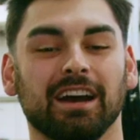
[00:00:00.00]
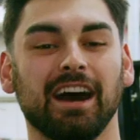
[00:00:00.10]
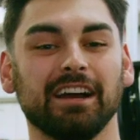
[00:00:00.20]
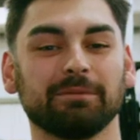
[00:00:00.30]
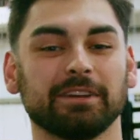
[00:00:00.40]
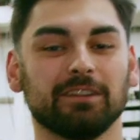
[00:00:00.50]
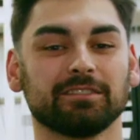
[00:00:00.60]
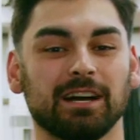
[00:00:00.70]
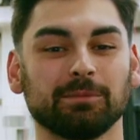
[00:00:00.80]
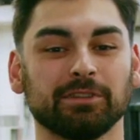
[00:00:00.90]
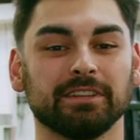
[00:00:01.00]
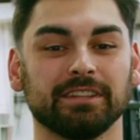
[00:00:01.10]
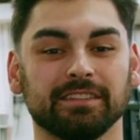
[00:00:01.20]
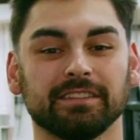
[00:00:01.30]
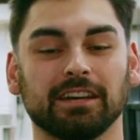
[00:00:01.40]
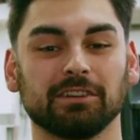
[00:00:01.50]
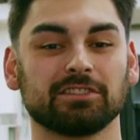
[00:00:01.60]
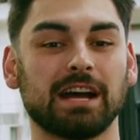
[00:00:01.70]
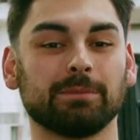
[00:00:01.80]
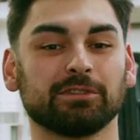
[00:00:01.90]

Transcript: Hi, I'm Garrett Thomson, and this is LH Thomson